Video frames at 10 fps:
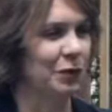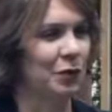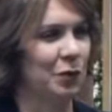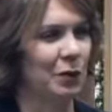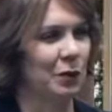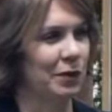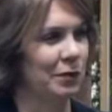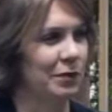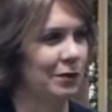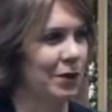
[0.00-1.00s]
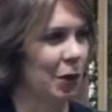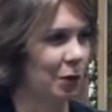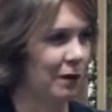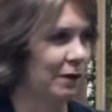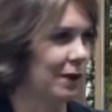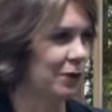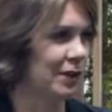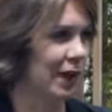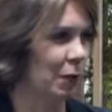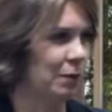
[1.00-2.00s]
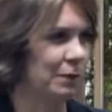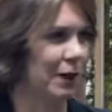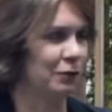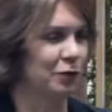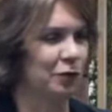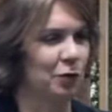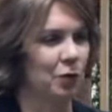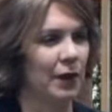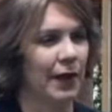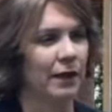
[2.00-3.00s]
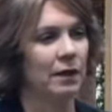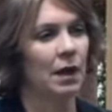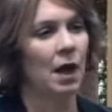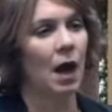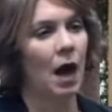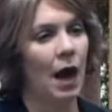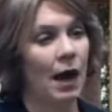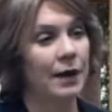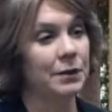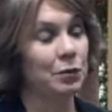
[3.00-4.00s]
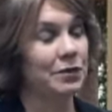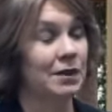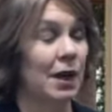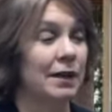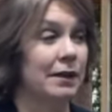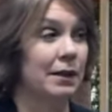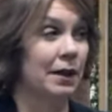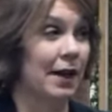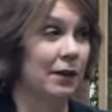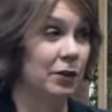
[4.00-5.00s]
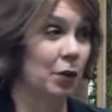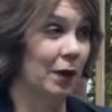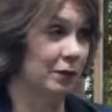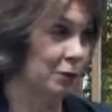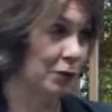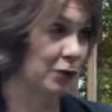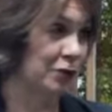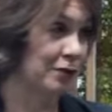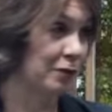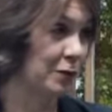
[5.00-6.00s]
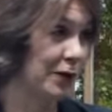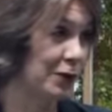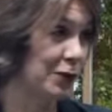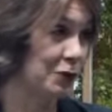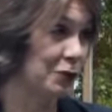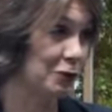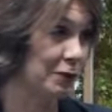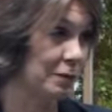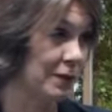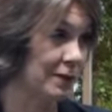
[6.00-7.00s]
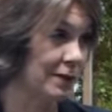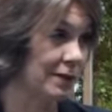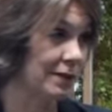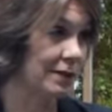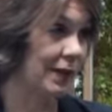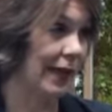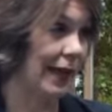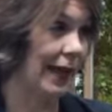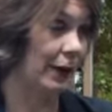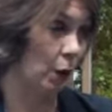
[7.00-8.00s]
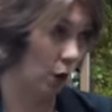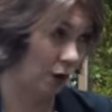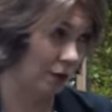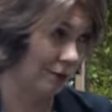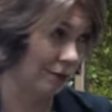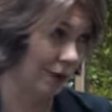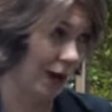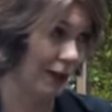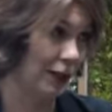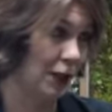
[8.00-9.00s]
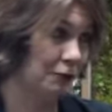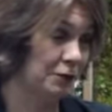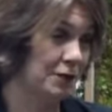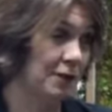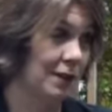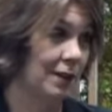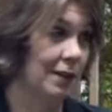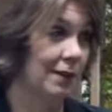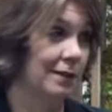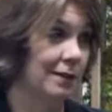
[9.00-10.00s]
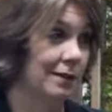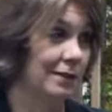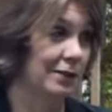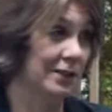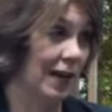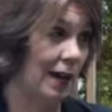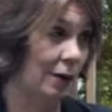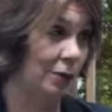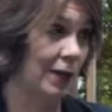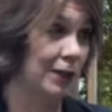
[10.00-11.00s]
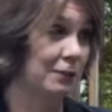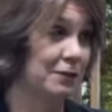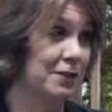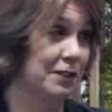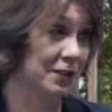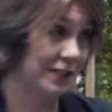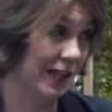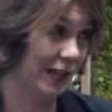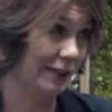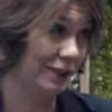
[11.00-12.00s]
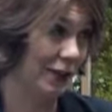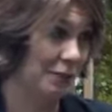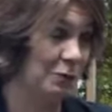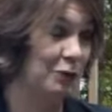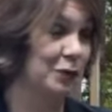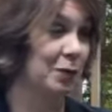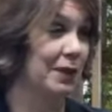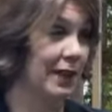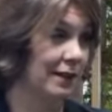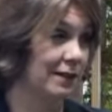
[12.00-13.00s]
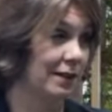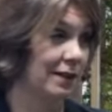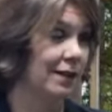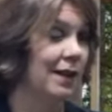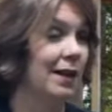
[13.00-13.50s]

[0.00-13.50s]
So we would go in there to help him after school. And I had no aspirations of being in the insurance business at all. I left the town, I left the state and moved to Atlanta